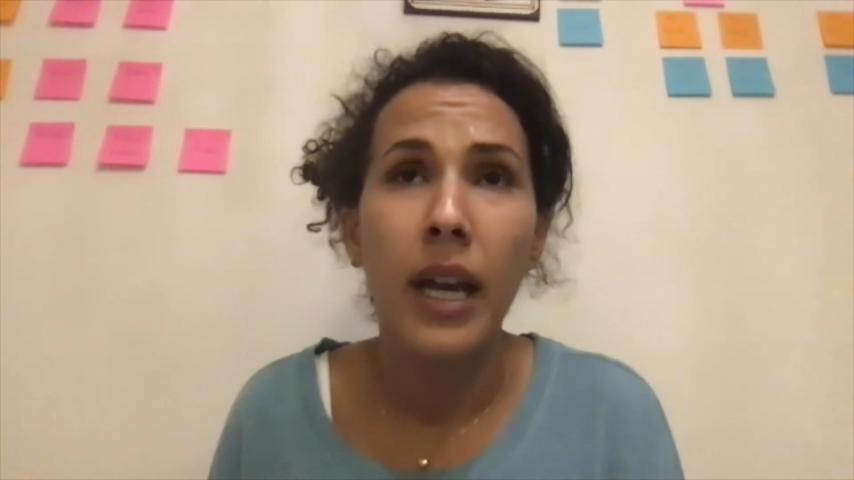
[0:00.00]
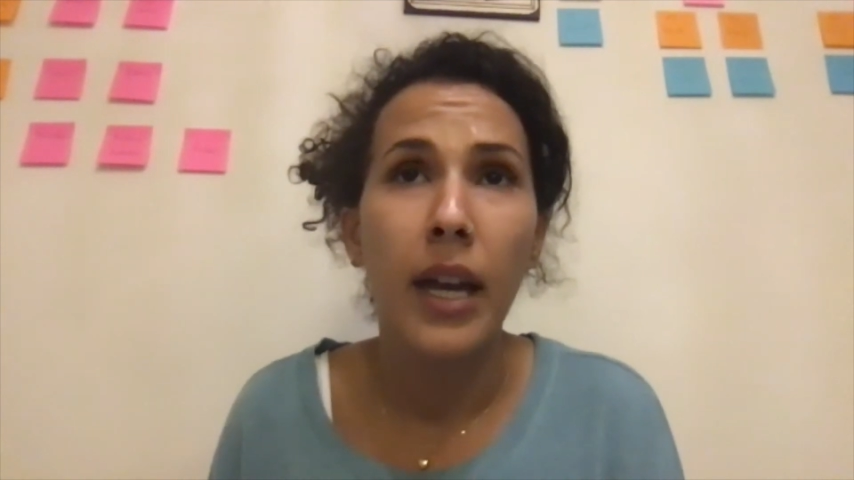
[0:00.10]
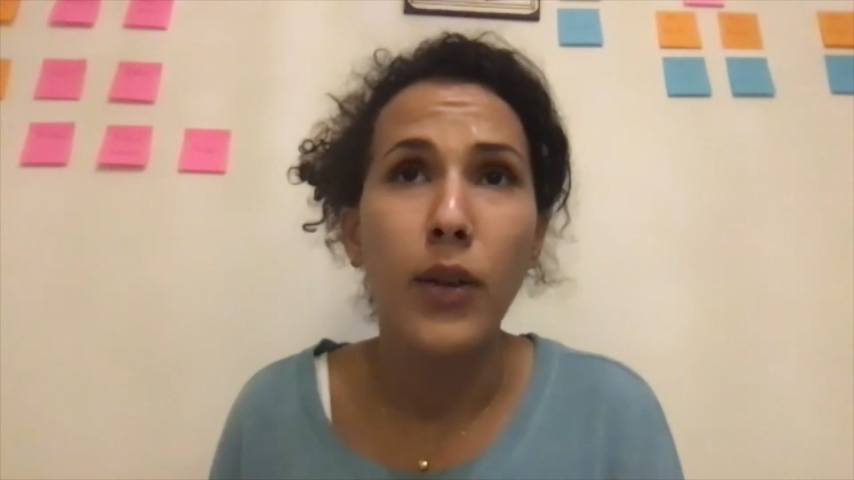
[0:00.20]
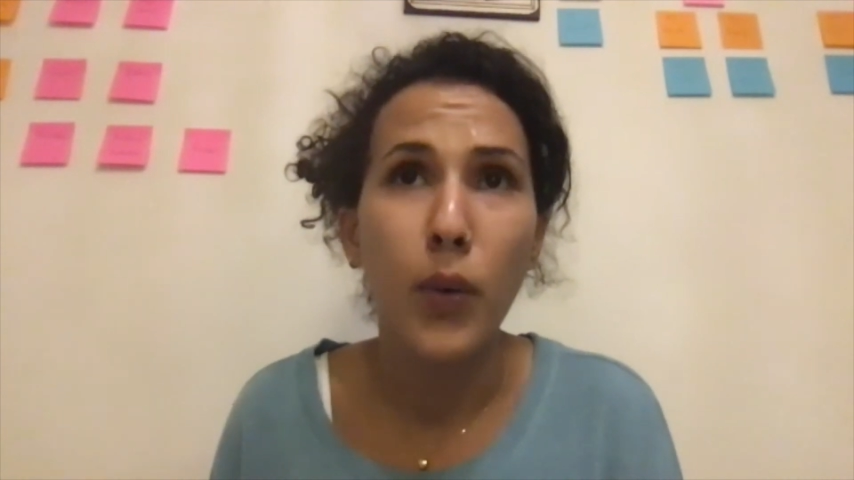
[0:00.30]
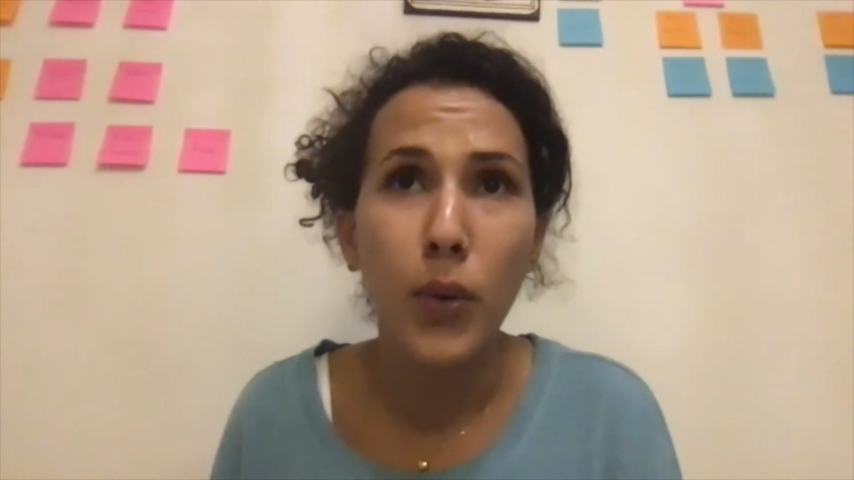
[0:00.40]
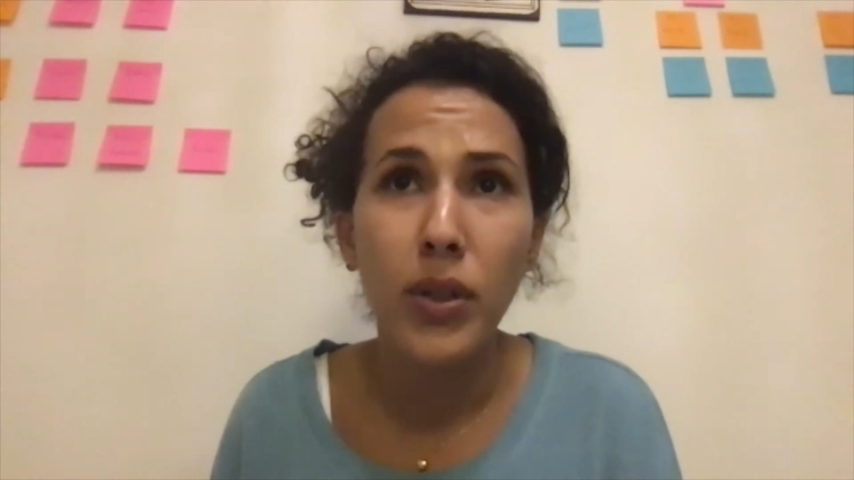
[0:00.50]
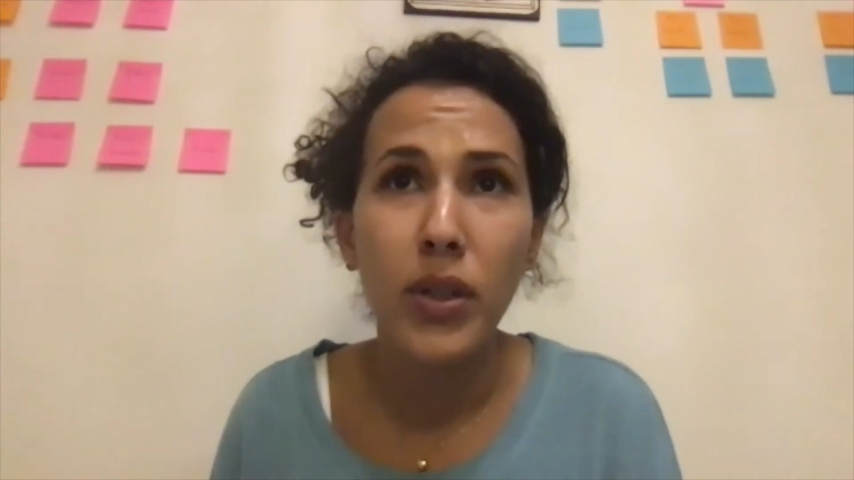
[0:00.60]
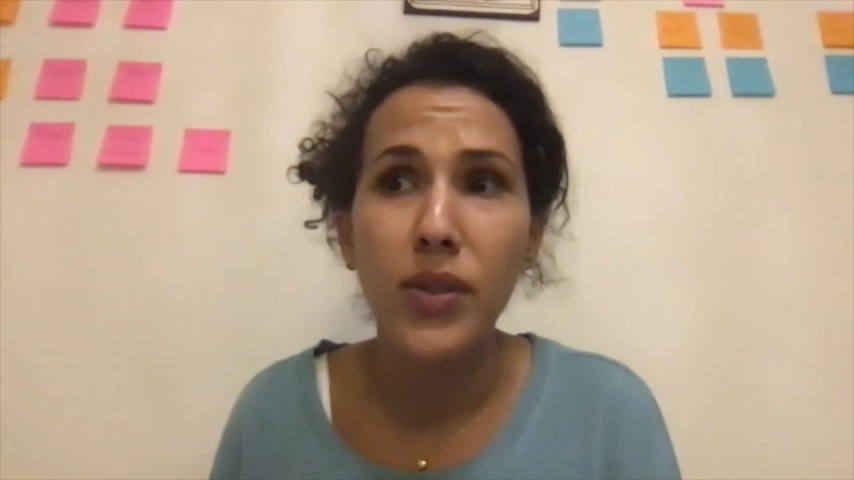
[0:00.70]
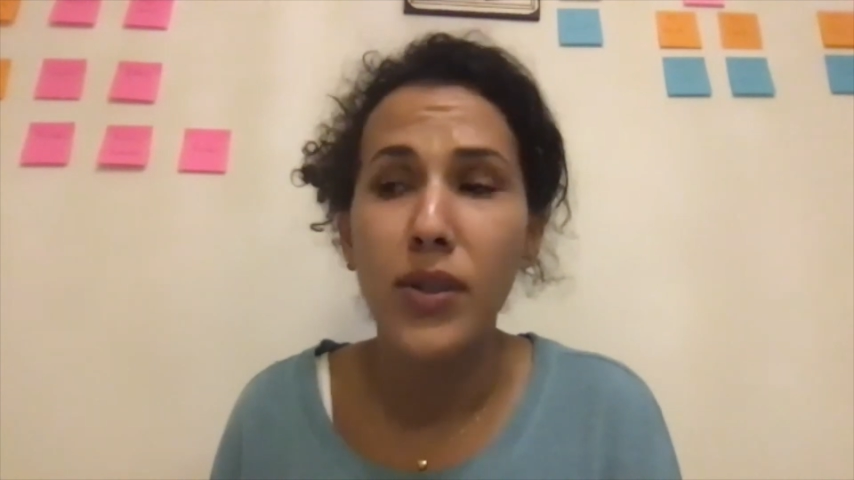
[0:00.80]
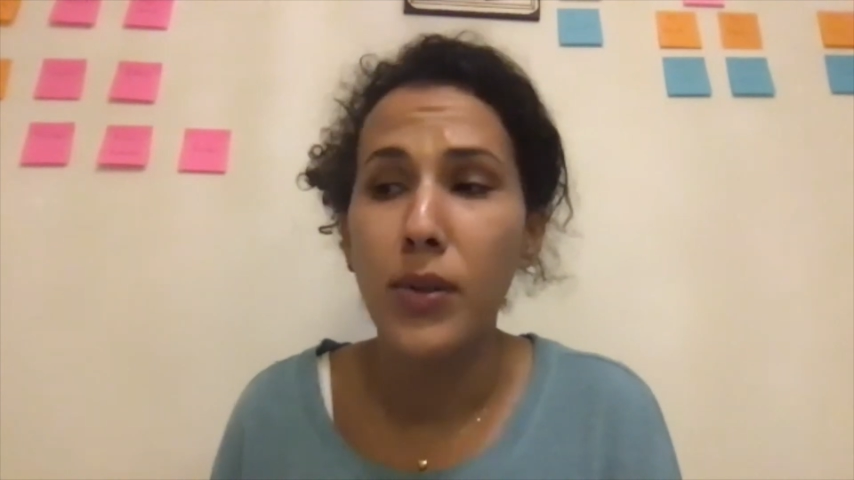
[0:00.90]
in order
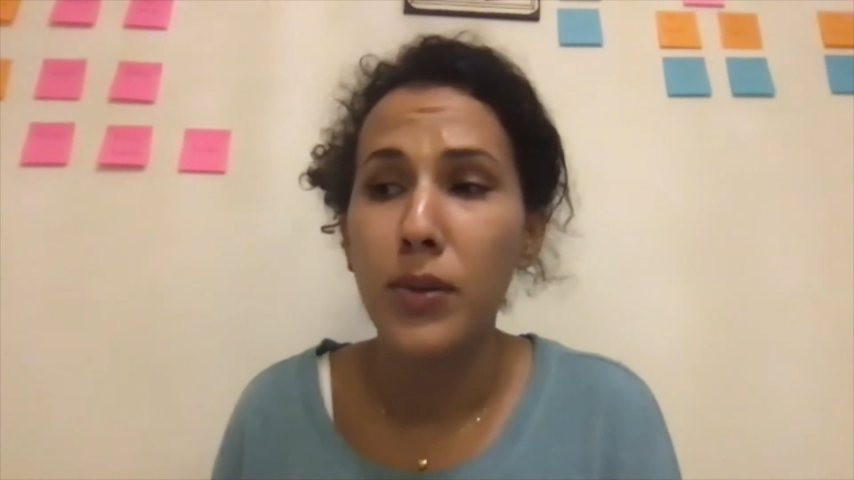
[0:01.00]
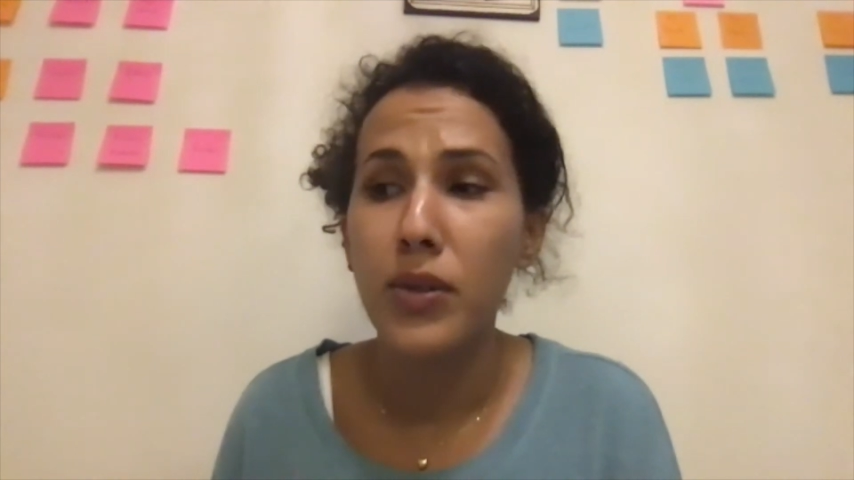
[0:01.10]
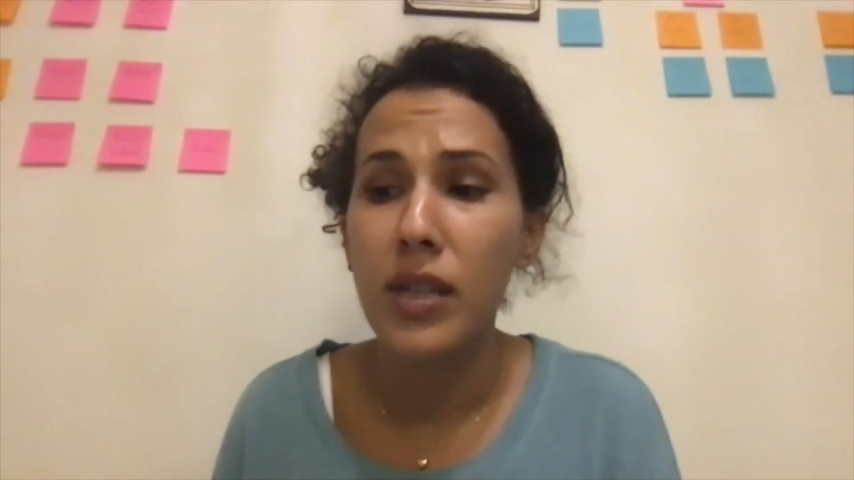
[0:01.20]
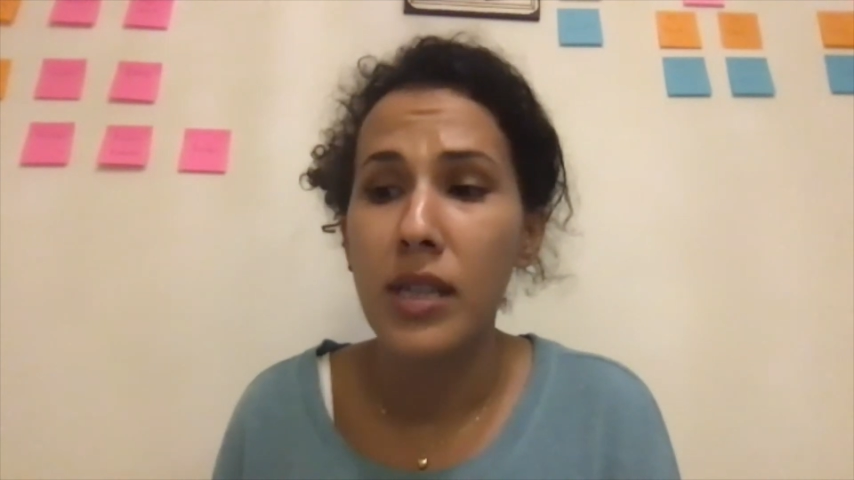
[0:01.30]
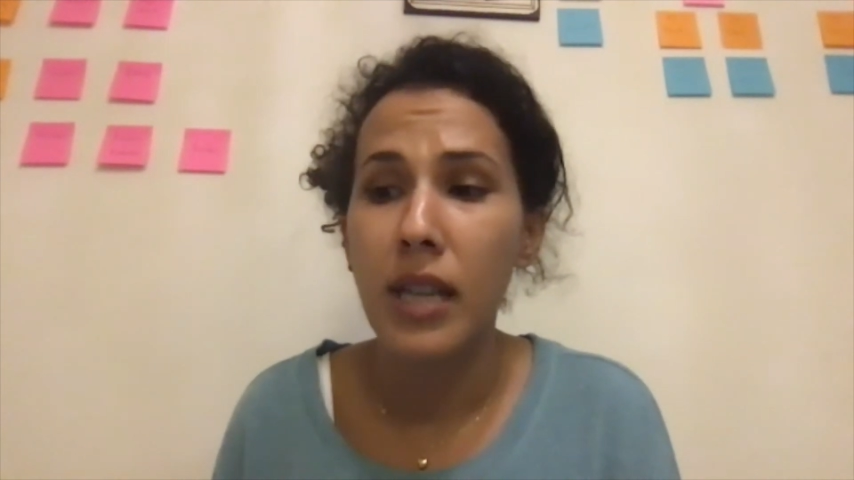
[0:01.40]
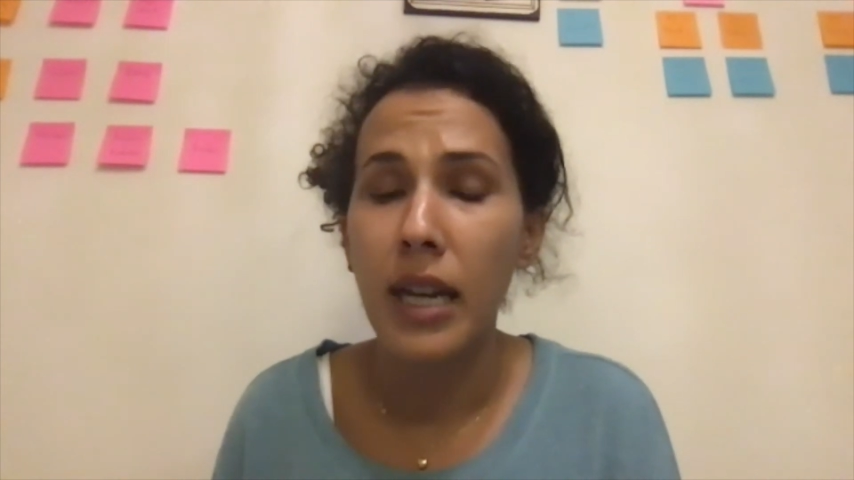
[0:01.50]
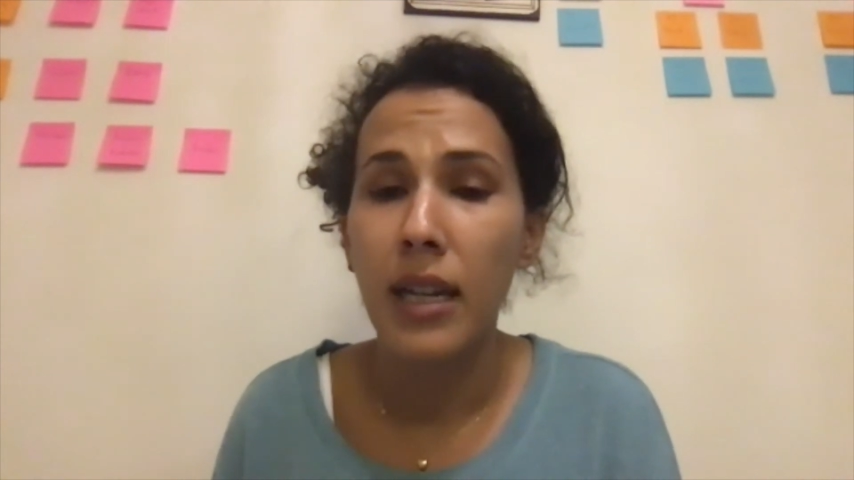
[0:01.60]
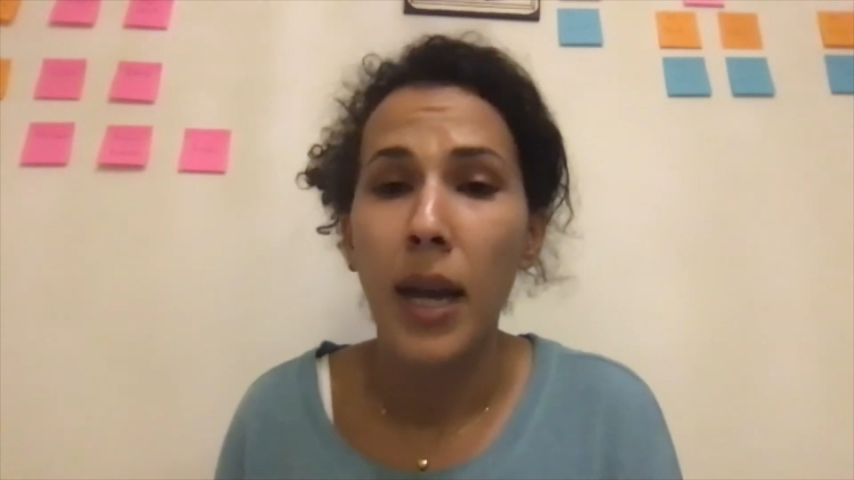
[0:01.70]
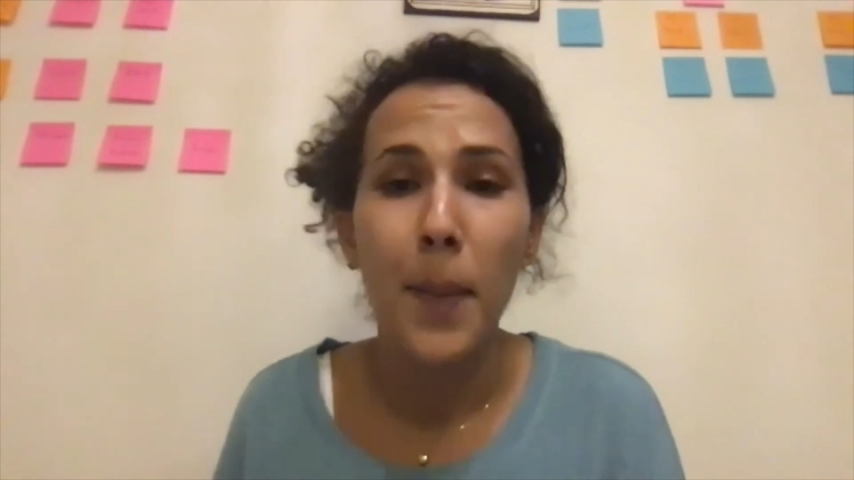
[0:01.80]
to just like